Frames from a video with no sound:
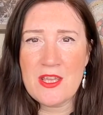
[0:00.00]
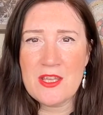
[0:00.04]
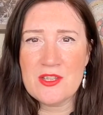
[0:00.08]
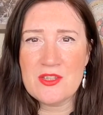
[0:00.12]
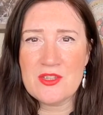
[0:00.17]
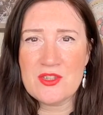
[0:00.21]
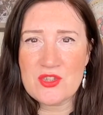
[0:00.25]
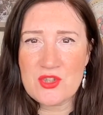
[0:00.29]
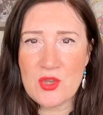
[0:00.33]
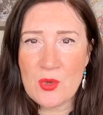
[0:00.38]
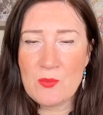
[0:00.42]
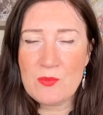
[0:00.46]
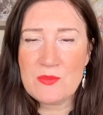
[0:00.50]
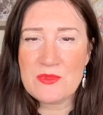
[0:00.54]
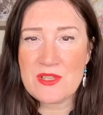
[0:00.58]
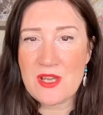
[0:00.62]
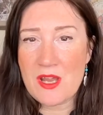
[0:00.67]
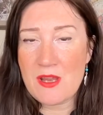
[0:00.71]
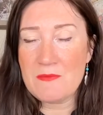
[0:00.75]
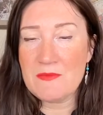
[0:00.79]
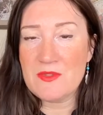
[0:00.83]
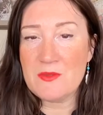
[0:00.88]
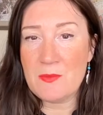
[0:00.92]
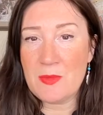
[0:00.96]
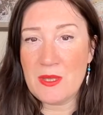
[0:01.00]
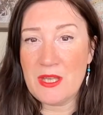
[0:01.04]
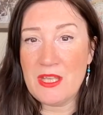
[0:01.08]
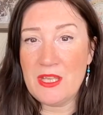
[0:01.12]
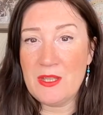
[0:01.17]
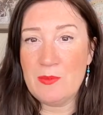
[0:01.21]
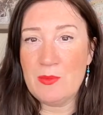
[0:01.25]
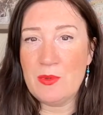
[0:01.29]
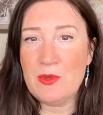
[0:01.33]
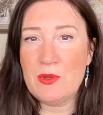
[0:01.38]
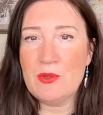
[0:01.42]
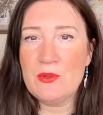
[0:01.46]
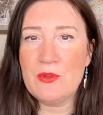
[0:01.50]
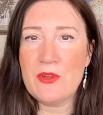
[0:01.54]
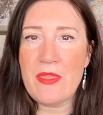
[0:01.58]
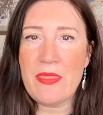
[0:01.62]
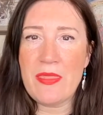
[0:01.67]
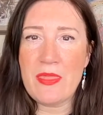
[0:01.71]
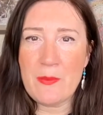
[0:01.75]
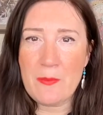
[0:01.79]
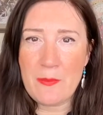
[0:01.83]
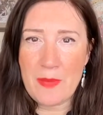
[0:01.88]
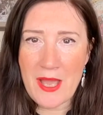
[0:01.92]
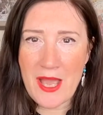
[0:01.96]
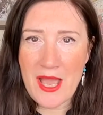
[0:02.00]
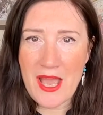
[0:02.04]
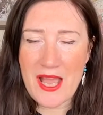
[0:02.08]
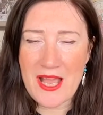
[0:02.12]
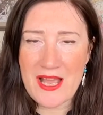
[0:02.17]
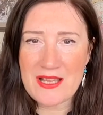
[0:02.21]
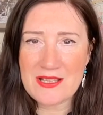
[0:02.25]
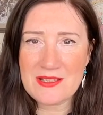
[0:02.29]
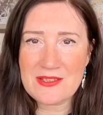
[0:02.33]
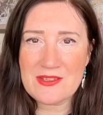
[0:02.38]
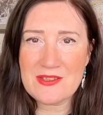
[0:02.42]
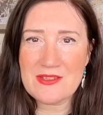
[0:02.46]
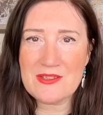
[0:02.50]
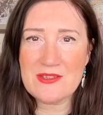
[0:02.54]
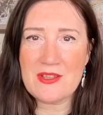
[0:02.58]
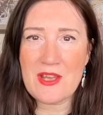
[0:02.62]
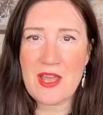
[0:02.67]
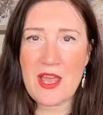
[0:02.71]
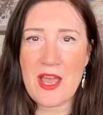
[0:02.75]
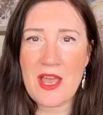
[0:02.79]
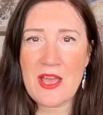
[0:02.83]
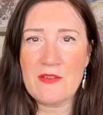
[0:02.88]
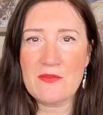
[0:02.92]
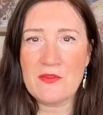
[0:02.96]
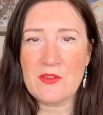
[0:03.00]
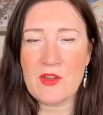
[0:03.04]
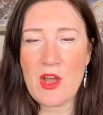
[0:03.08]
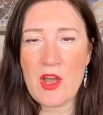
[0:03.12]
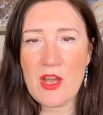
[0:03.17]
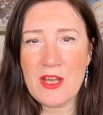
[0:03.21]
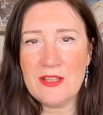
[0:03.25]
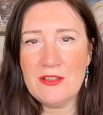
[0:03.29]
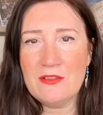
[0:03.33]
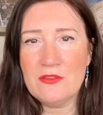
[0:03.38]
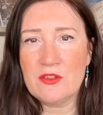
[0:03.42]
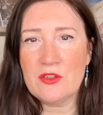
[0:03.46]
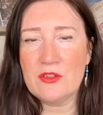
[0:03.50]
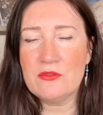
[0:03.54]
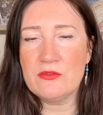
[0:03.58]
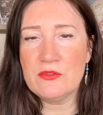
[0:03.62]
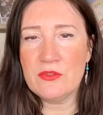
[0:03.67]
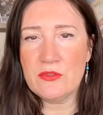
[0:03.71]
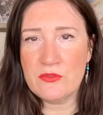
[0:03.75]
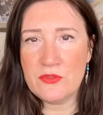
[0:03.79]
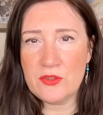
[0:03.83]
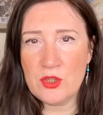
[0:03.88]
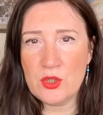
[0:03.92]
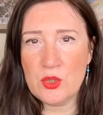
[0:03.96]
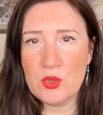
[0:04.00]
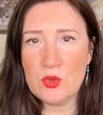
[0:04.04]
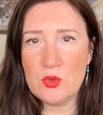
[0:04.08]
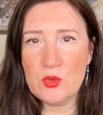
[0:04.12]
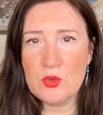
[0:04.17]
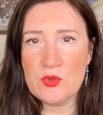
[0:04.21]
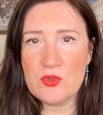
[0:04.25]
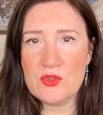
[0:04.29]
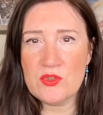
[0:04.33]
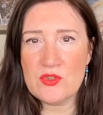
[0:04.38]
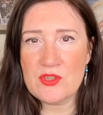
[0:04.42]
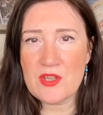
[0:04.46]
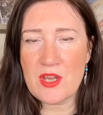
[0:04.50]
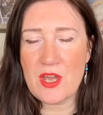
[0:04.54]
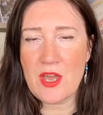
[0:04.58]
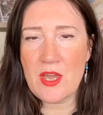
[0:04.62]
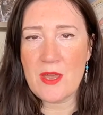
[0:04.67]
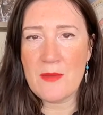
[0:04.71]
sometimes people in the past have kind of confused